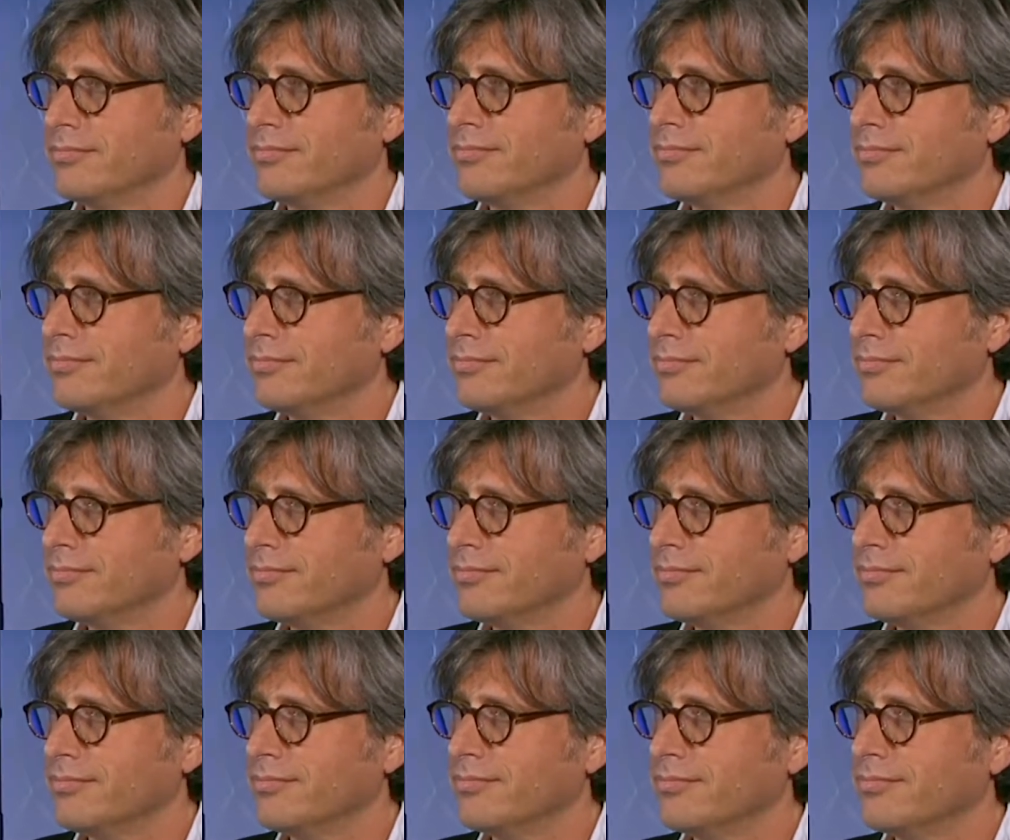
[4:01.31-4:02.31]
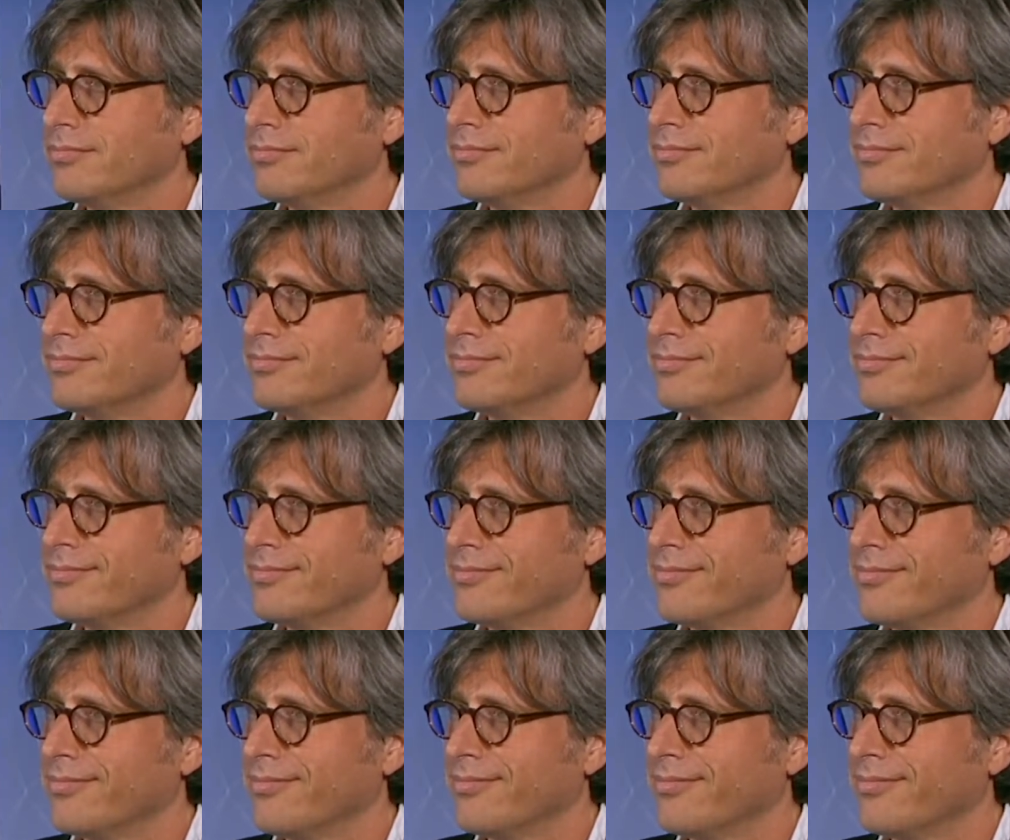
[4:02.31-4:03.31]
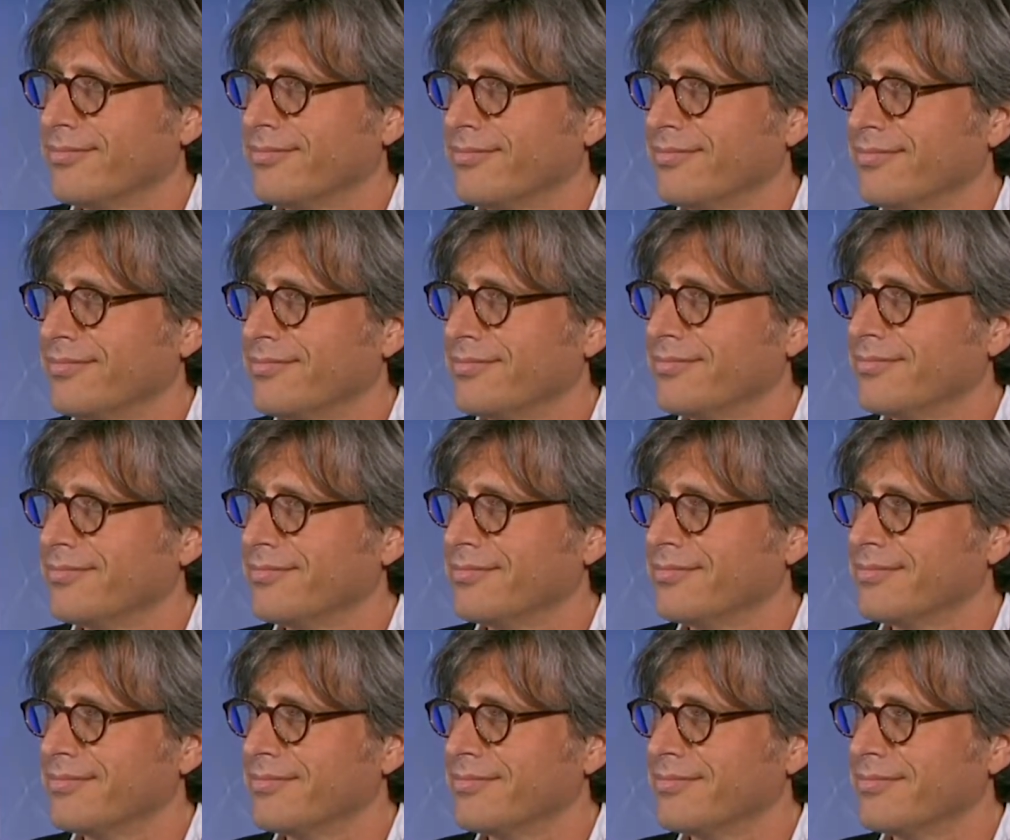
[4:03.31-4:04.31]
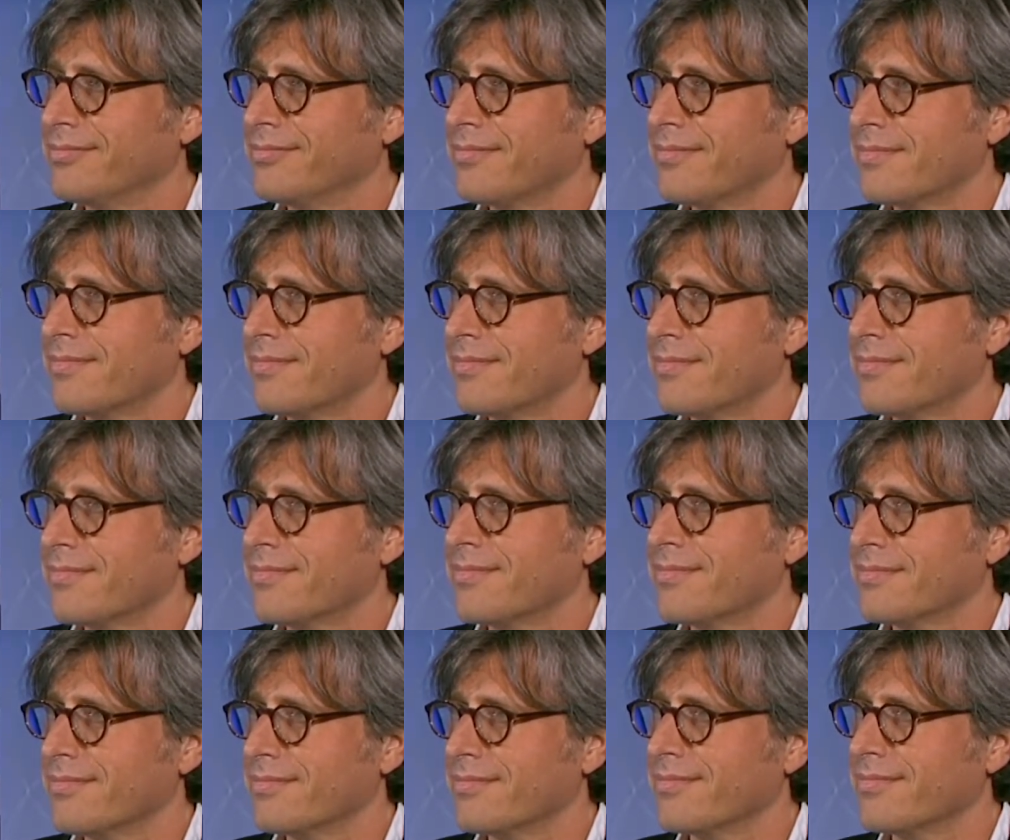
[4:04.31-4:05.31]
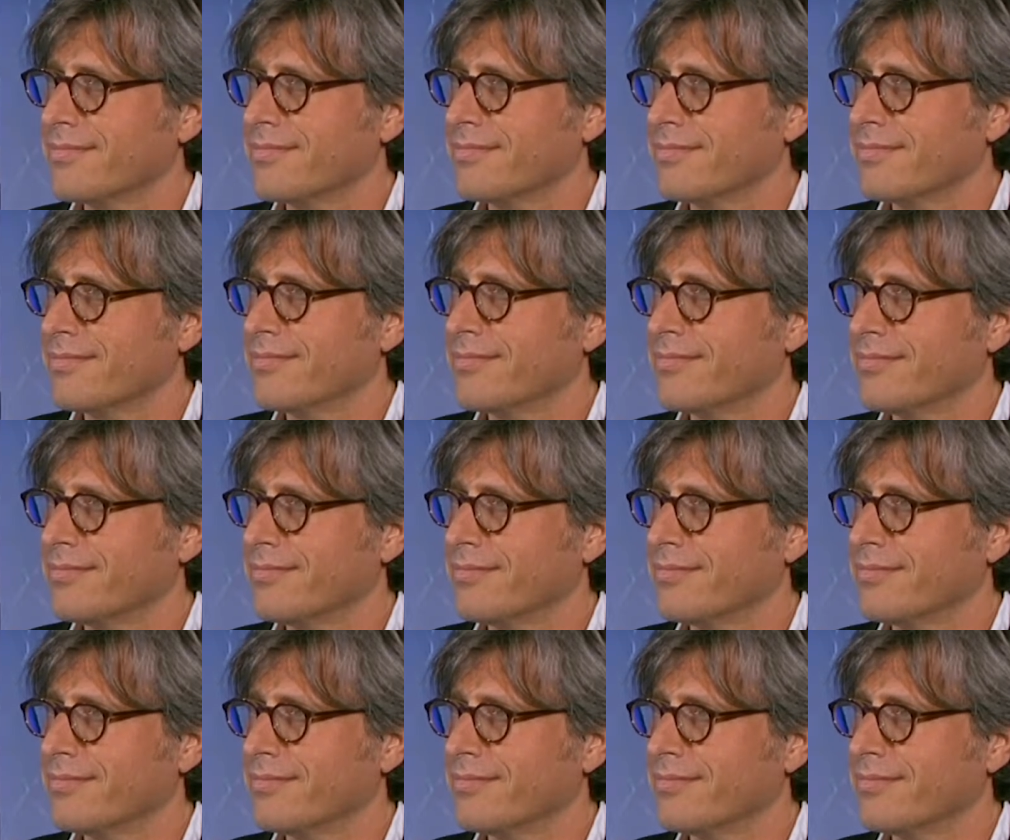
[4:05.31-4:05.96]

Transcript: (not speaking)